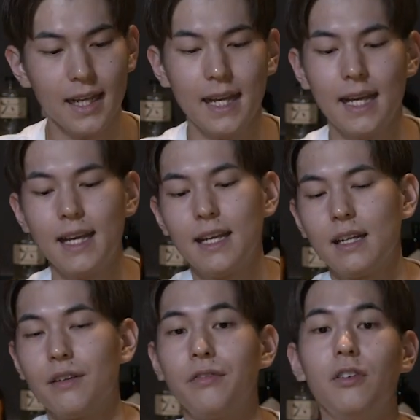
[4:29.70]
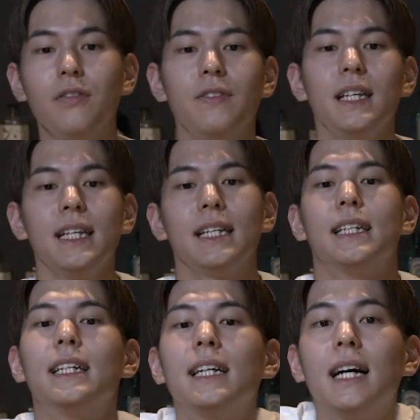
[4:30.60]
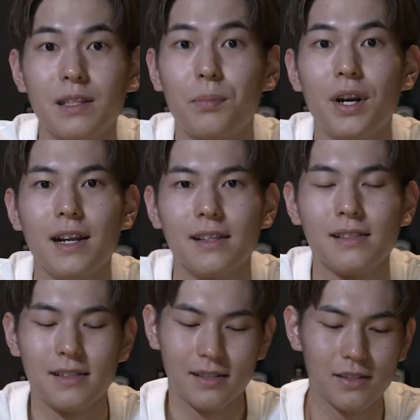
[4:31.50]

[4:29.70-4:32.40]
And fourthly, the price.